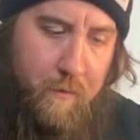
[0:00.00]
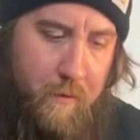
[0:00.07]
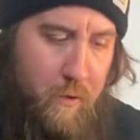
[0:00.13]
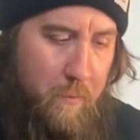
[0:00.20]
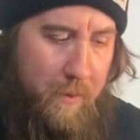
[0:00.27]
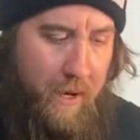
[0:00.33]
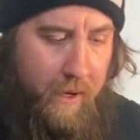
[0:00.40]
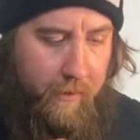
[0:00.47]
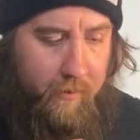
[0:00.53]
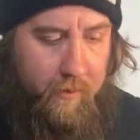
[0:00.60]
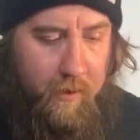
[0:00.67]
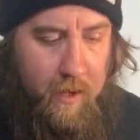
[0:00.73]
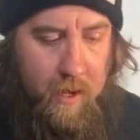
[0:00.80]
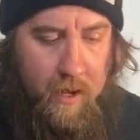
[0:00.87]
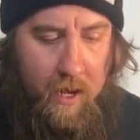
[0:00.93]
a few bucks,
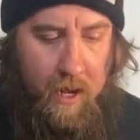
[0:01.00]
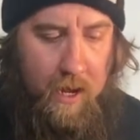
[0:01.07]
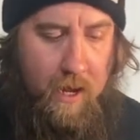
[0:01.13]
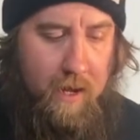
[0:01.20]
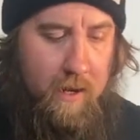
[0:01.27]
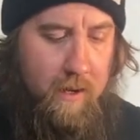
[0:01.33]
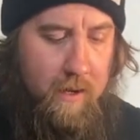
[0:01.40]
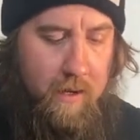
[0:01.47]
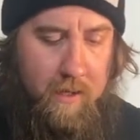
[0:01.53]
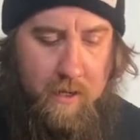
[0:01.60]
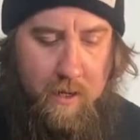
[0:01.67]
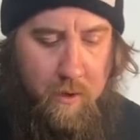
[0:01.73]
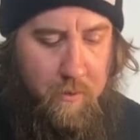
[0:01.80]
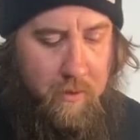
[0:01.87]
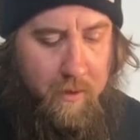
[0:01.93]
and you
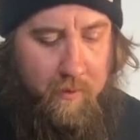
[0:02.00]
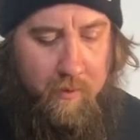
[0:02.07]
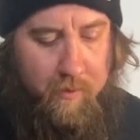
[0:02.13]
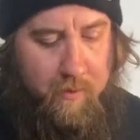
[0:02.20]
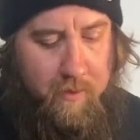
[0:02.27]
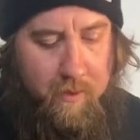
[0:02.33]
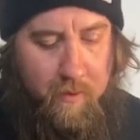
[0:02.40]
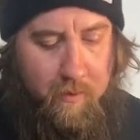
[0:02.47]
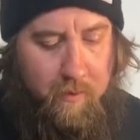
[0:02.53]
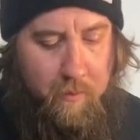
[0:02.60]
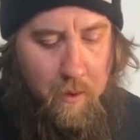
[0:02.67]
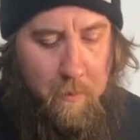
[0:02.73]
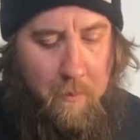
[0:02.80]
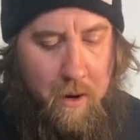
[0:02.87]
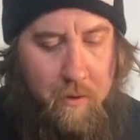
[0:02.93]
know, this
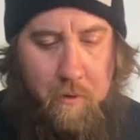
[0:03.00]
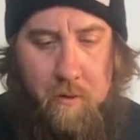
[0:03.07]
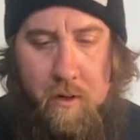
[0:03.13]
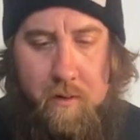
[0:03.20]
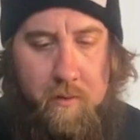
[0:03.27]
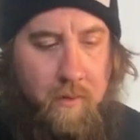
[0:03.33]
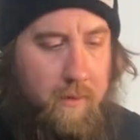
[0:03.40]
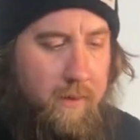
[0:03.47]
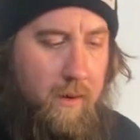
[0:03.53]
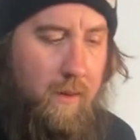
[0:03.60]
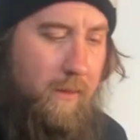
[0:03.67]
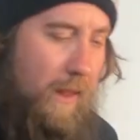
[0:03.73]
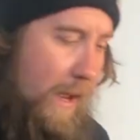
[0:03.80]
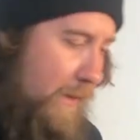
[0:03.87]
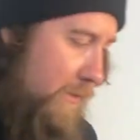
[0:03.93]
amount of grease is gonna
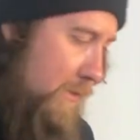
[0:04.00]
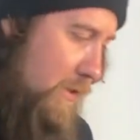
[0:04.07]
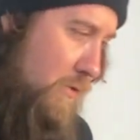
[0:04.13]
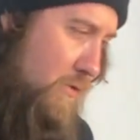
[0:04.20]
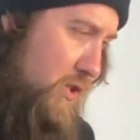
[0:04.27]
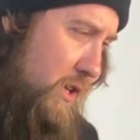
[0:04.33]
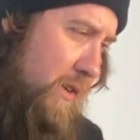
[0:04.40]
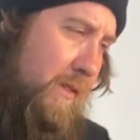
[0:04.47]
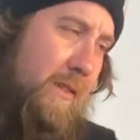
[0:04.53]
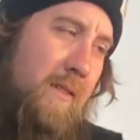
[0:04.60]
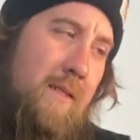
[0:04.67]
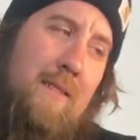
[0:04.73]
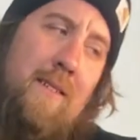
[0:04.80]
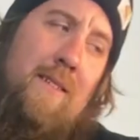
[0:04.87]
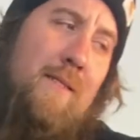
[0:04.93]
last you just
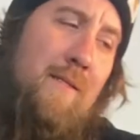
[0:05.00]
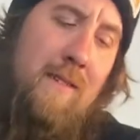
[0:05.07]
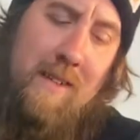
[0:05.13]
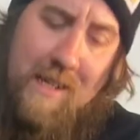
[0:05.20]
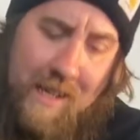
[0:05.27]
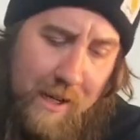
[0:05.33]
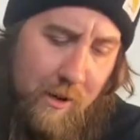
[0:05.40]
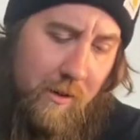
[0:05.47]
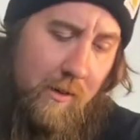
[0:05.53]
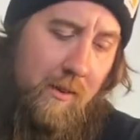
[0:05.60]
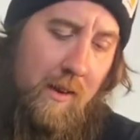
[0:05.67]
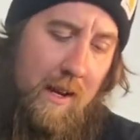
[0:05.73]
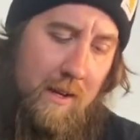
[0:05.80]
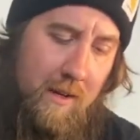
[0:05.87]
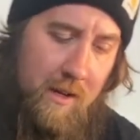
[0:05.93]
years
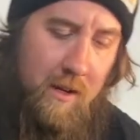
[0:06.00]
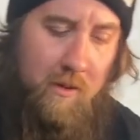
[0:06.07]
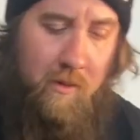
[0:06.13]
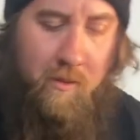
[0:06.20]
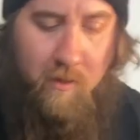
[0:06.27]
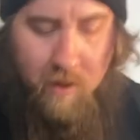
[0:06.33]
and years